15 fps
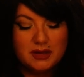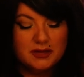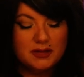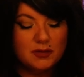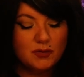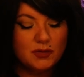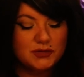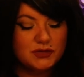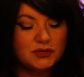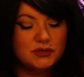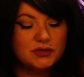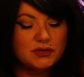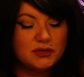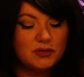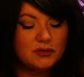They want you
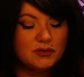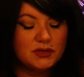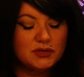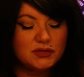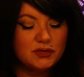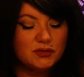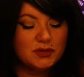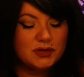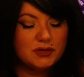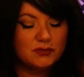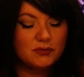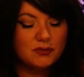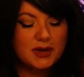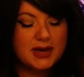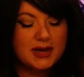to know that you can
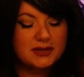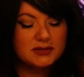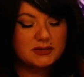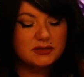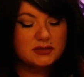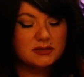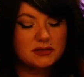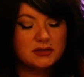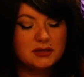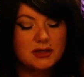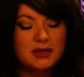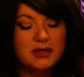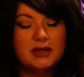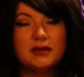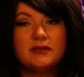rest
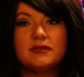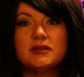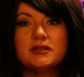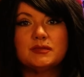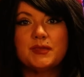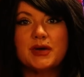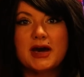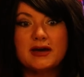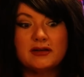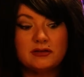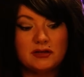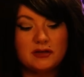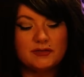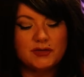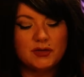in this battle
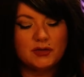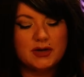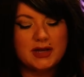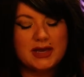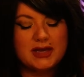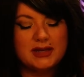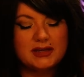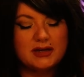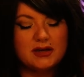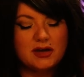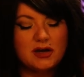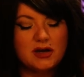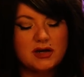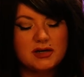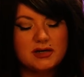of your head and
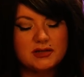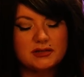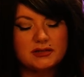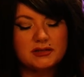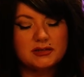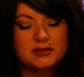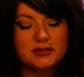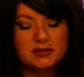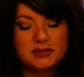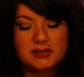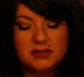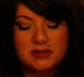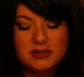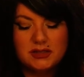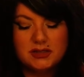heart,
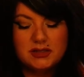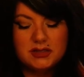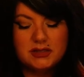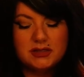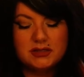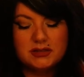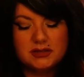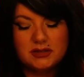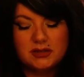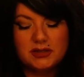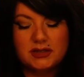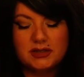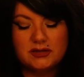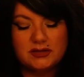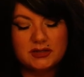as they're
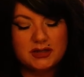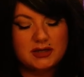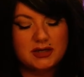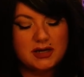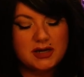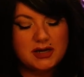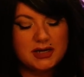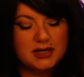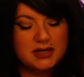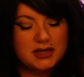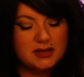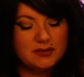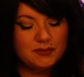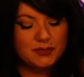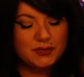here to guide
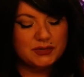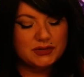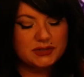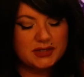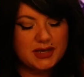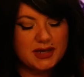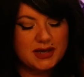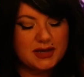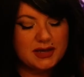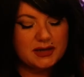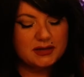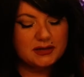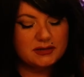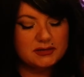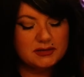and
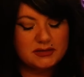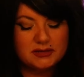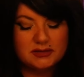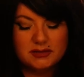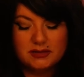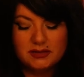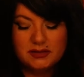protect.